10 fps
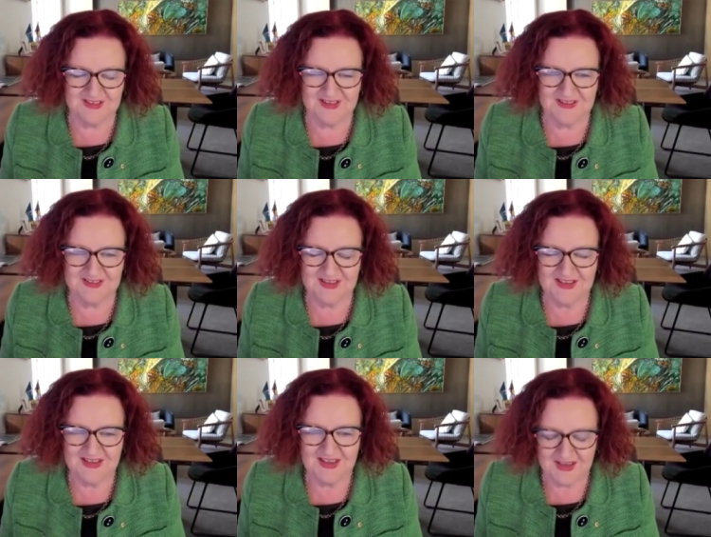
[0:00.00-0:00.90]
As
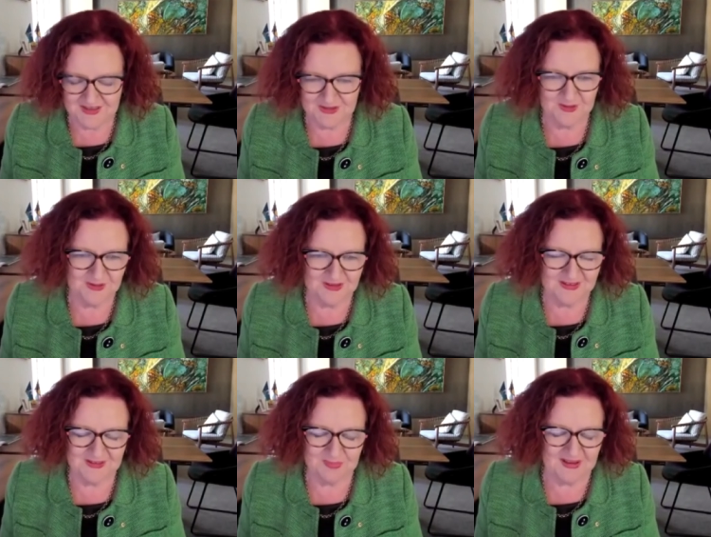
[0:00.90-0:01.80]
as you
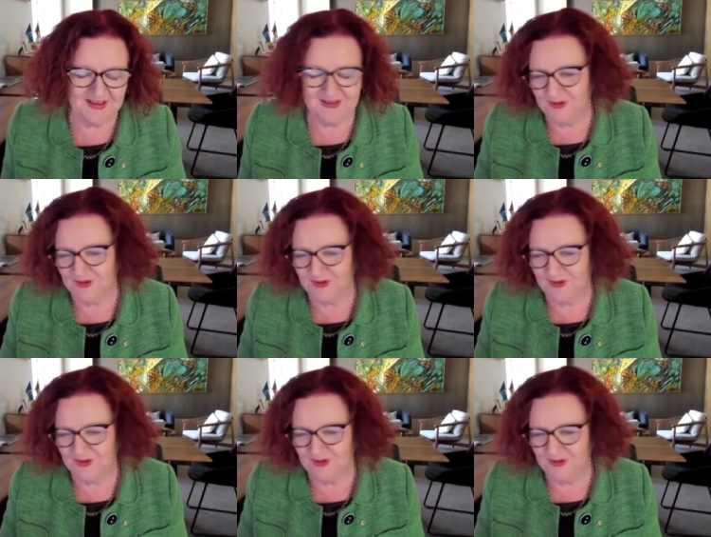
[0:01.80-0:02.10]
explain,